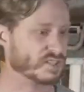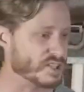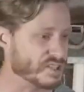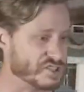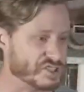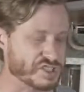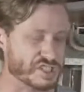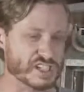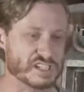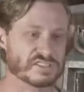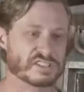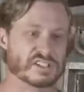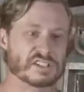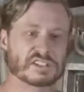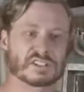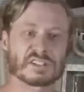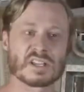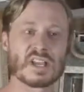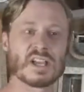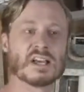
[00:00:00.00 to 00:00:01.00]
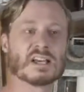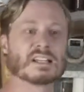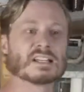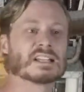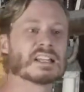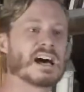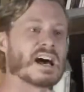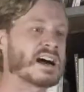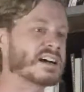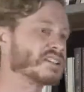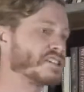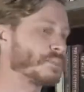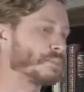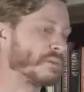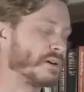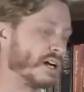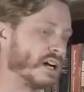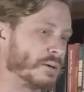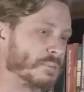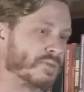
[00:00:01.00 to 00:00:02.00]
Jesus' last
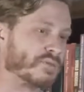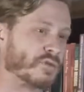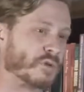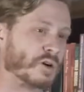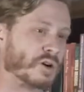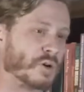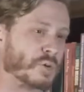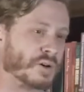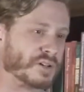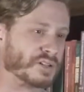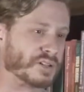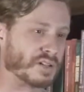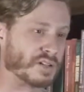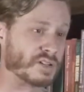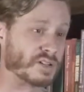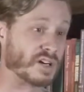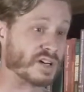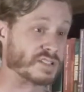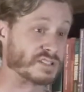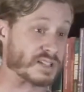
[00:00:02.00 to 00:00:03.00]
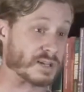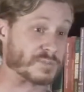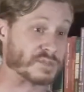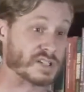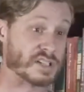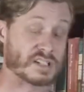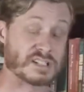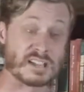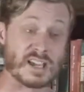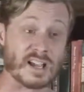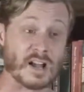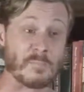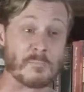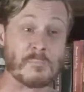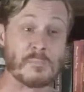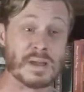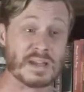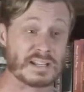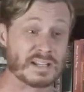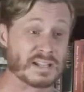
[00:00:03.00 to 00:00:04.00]
prayer before going to the cross. I'm just going to take a
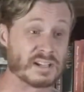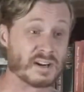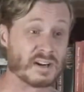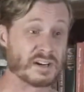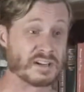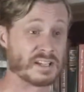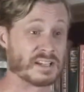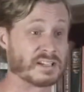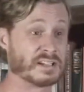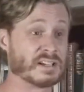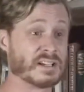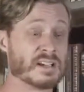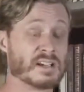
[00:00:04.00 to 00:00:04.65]
minute on it.